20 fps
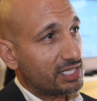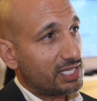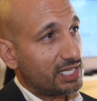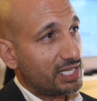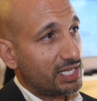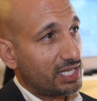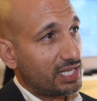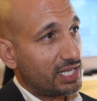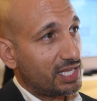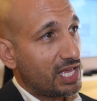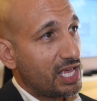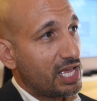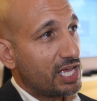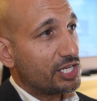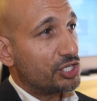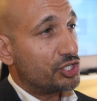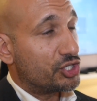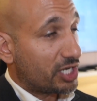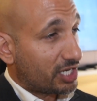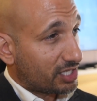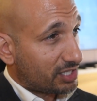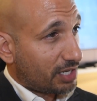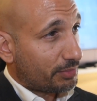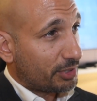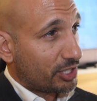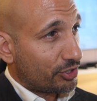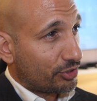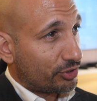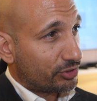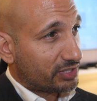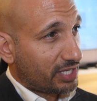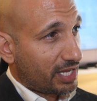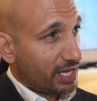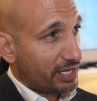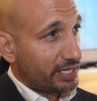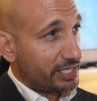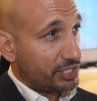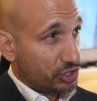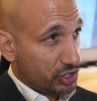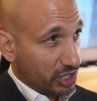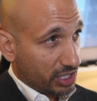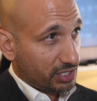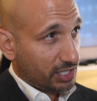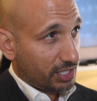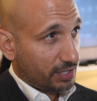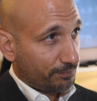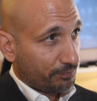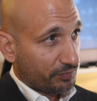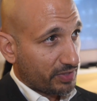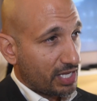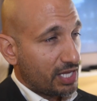key JW hotel in Jeddah.